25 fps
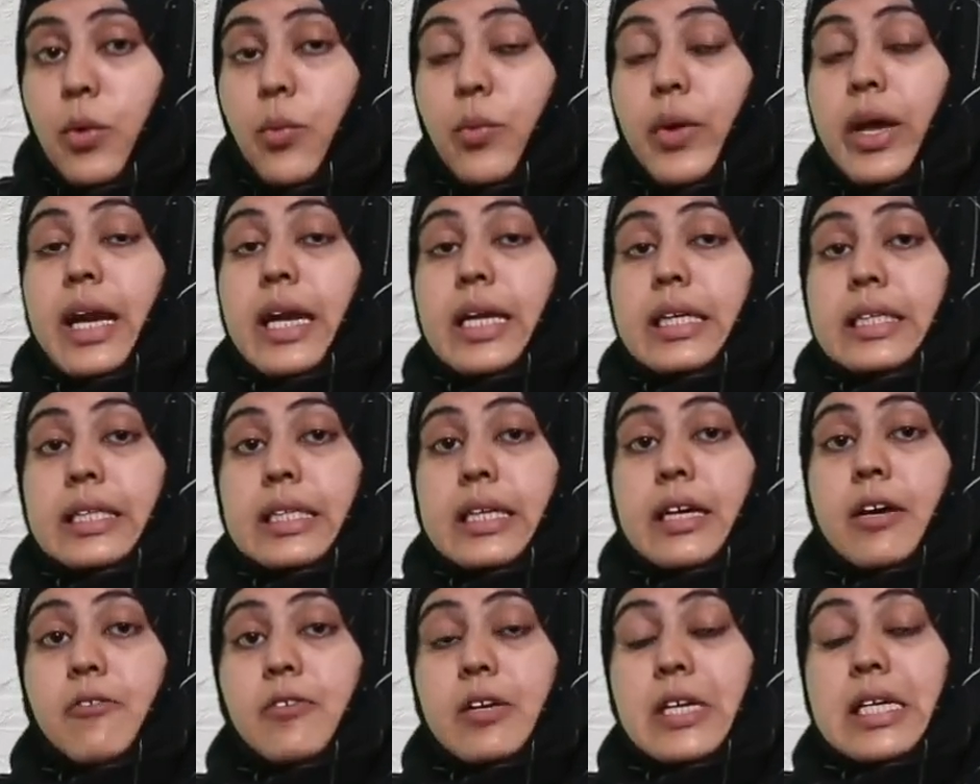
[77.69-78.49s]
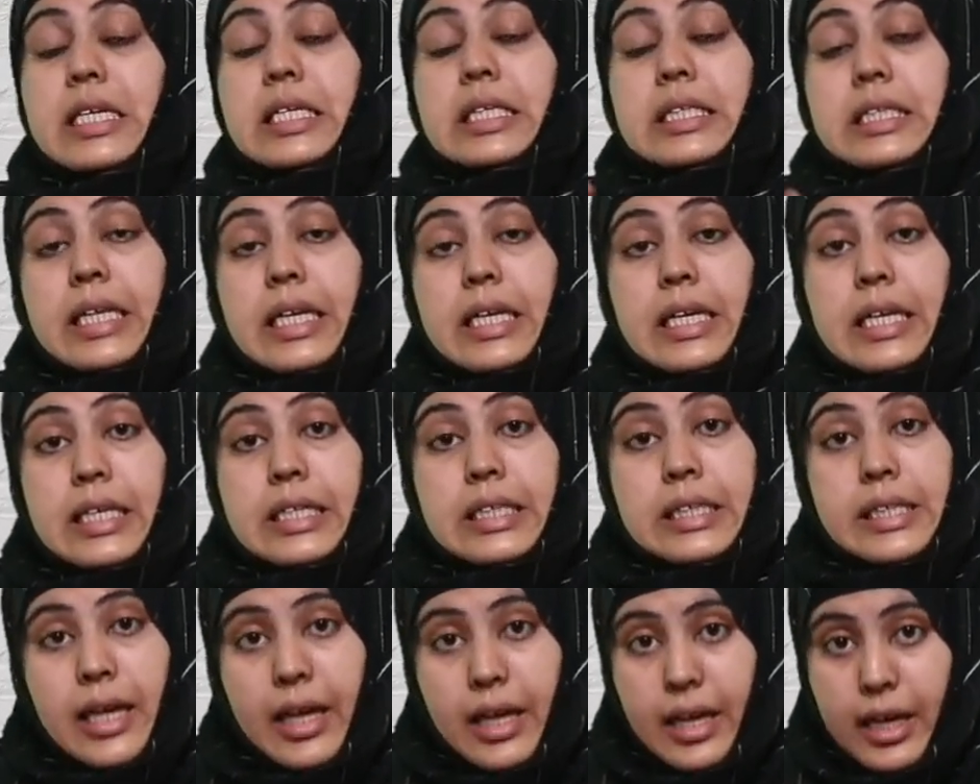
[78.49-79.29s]
whereas Ravi is an
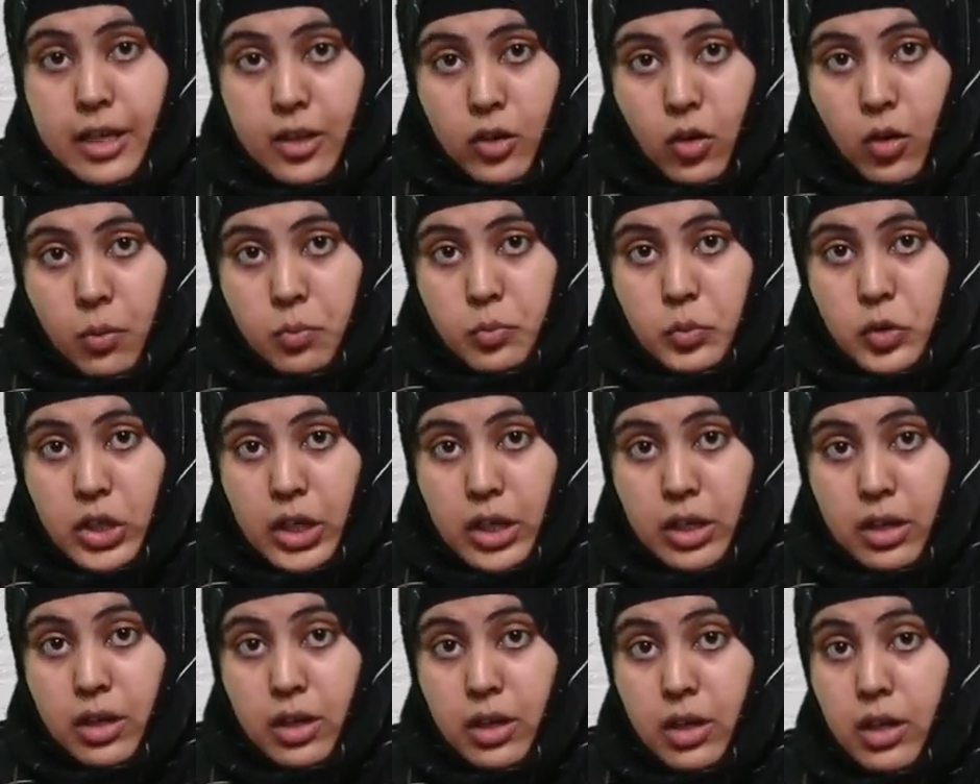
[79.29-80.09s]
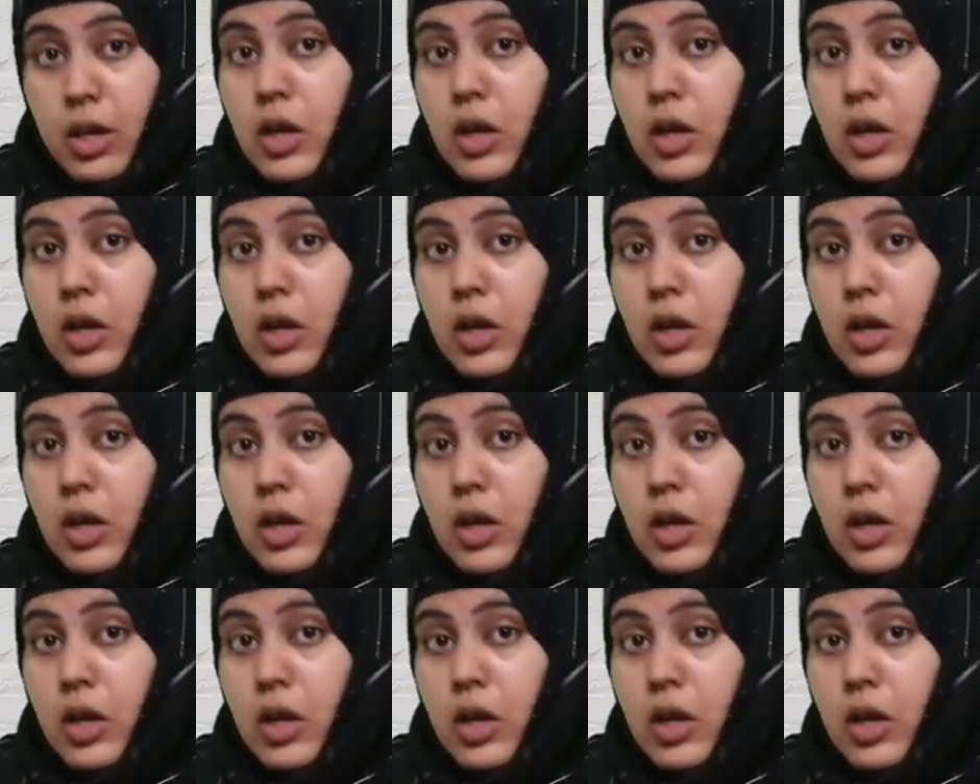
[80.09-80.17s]
indirect object.